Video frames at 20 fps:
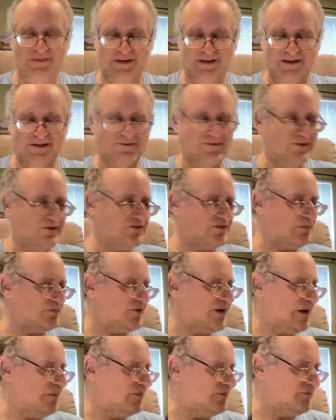it was a
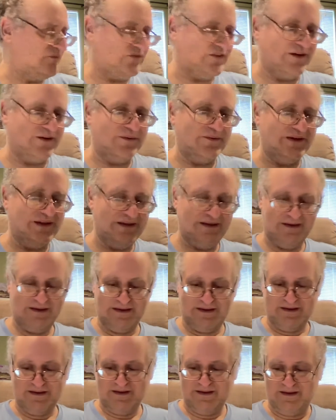problem. So
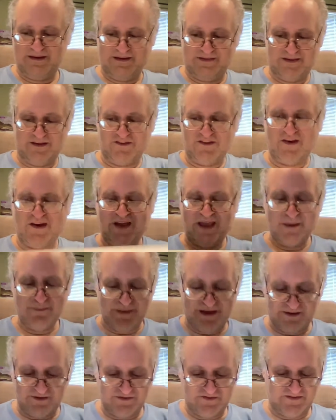the
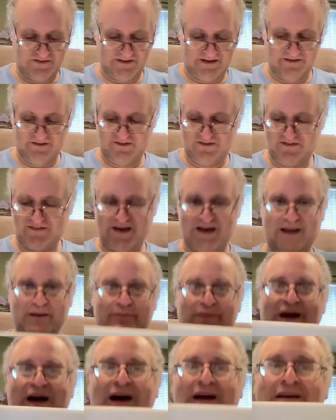Timex inside
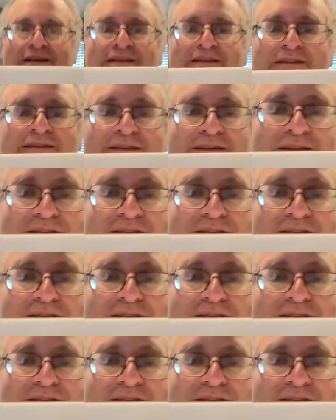box